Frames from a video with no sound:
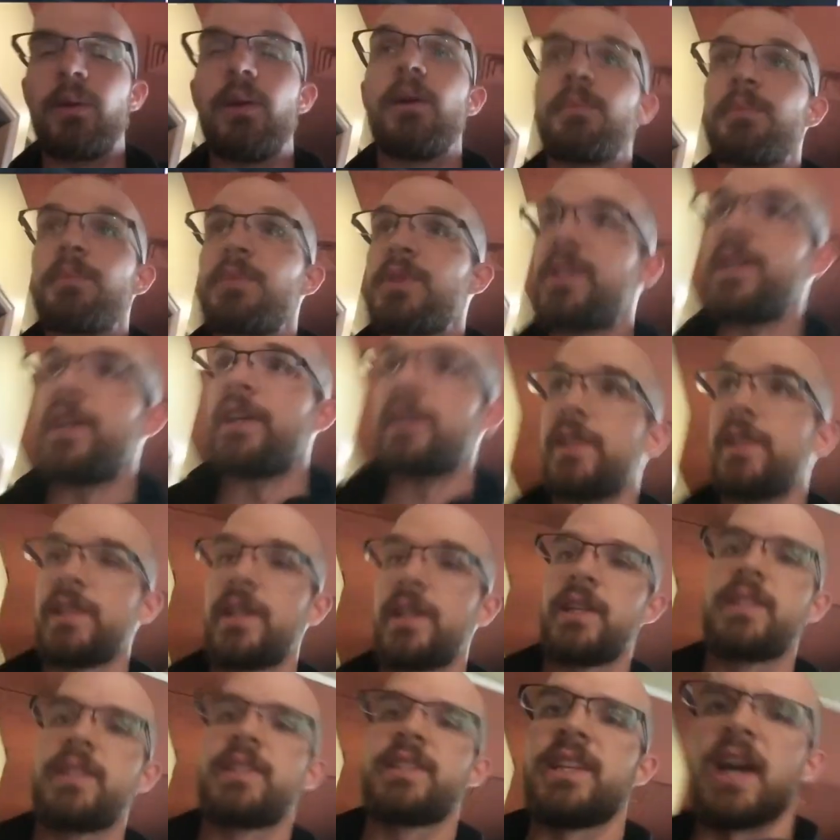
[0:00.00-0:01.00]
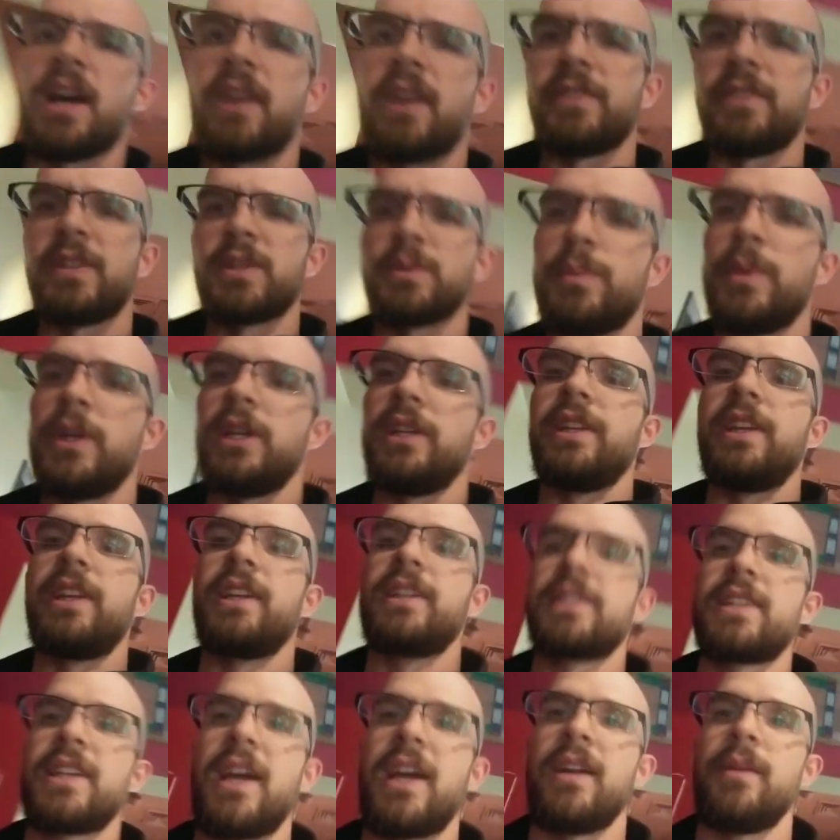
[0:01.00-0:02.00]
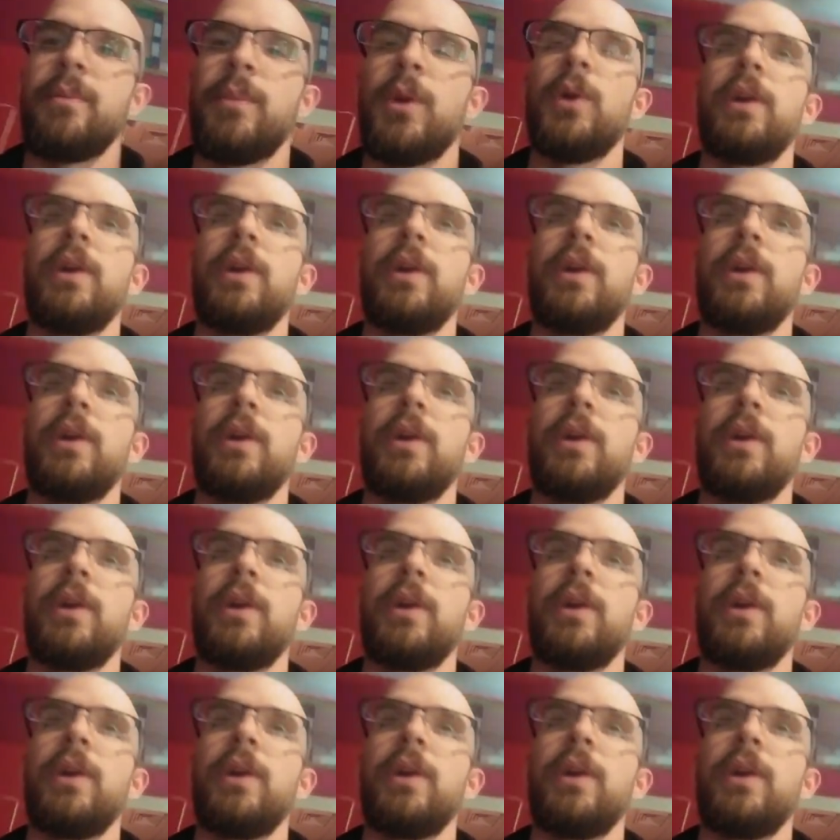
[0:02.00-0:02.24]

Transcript: to go upstairs. It's office building. It's kind of